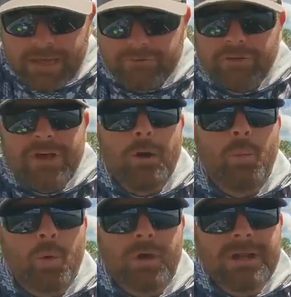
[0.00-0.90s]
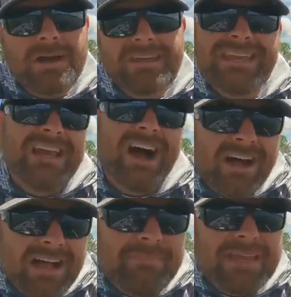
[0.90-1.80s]
If you're not worried about getting
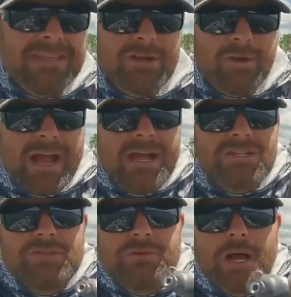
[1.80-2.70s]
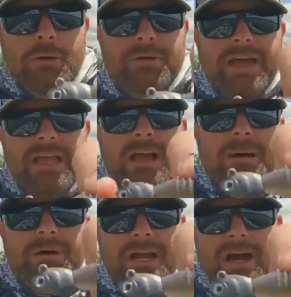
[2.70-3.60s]
hung up in the grass, you can go with that
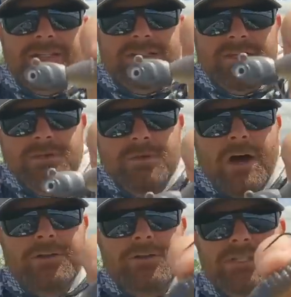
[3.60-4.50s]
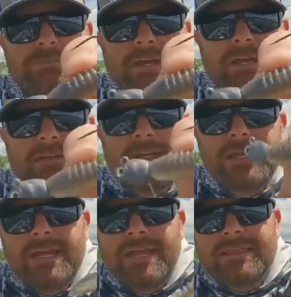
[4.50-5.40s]
Gamakatsu underspin.
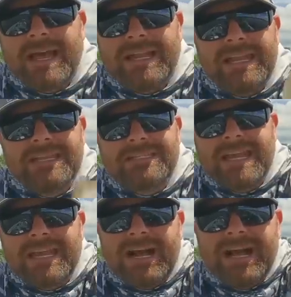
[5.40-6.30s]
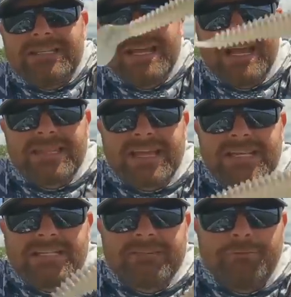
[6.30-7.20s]
That is a Keitech, that is the